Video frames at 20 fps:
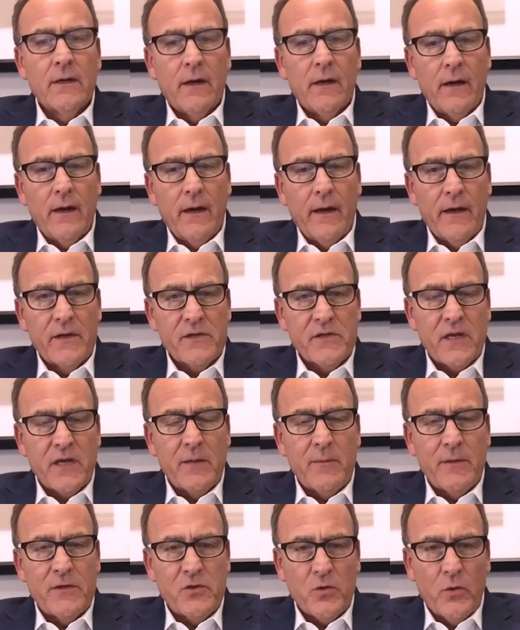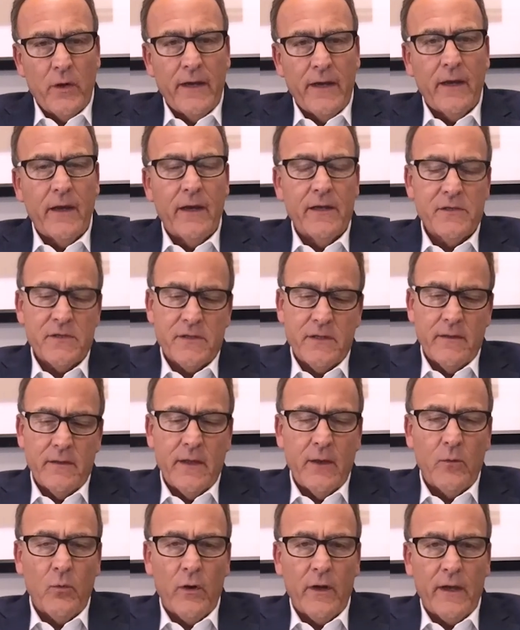is going to be joining us, and
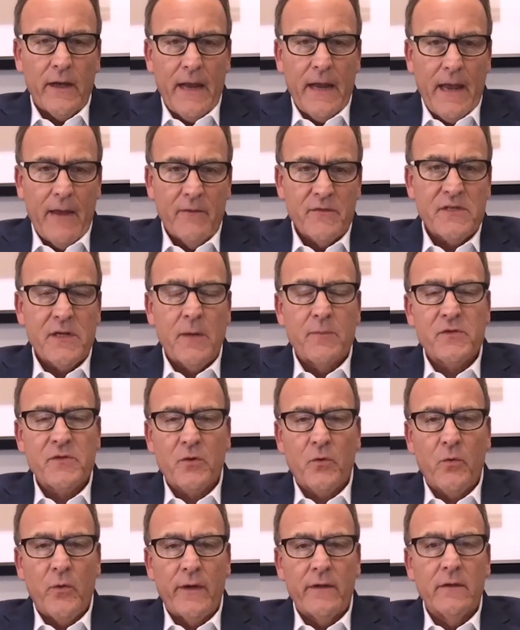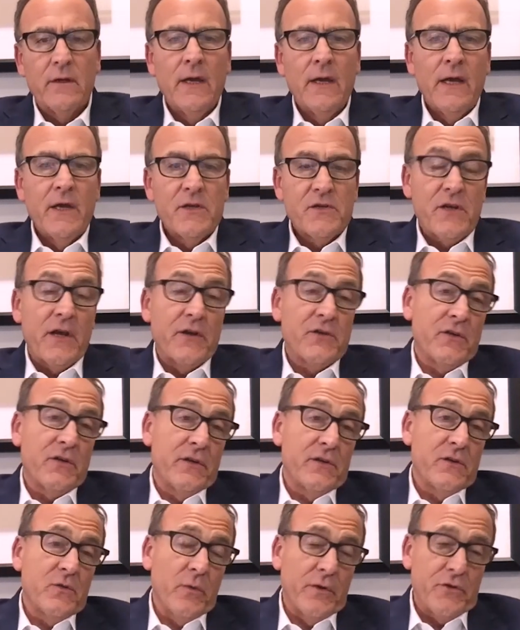then we're going to have subsequent
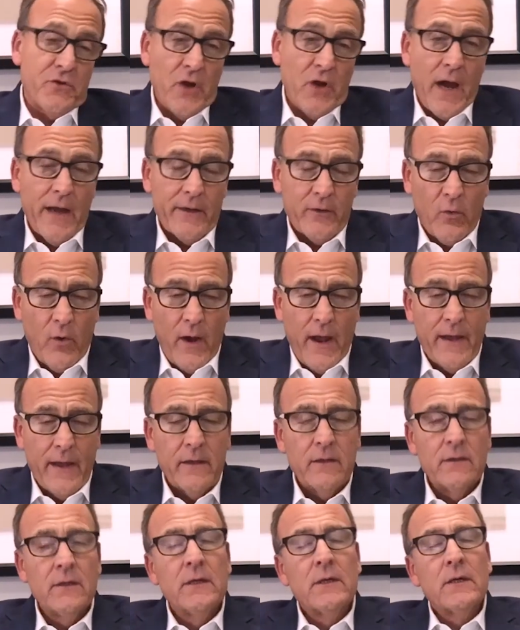sessions with John Gray.